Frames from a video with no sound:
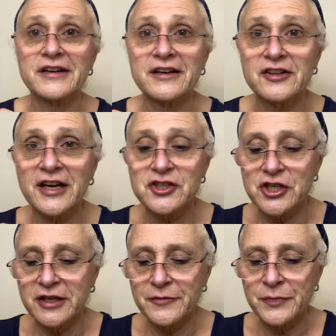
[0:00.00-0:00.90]

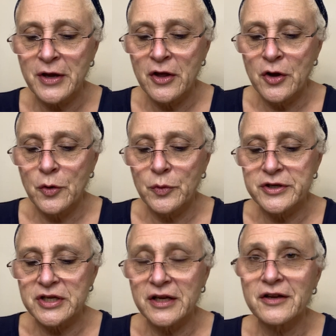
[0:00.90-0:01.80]
collection,
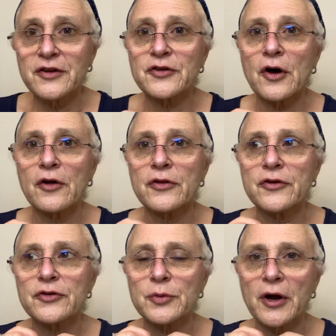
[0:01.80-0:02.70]
which is all the
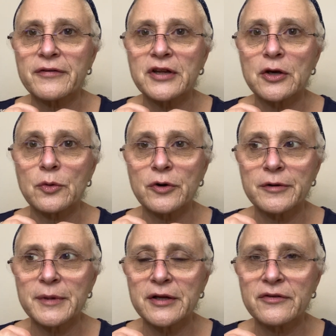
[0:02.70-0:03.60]
Swarovski
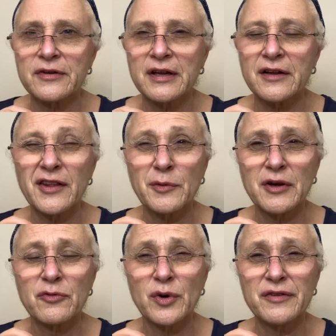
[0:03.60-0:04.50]
ornaments, and I think we
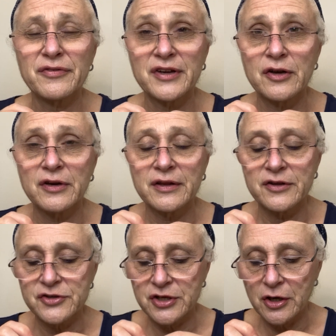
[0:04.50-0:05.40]
have one figurine
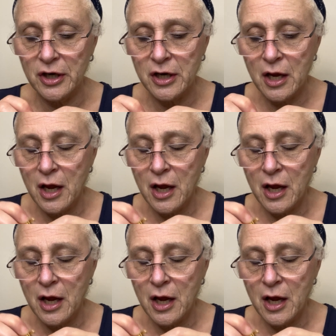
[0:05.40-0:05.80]
this year.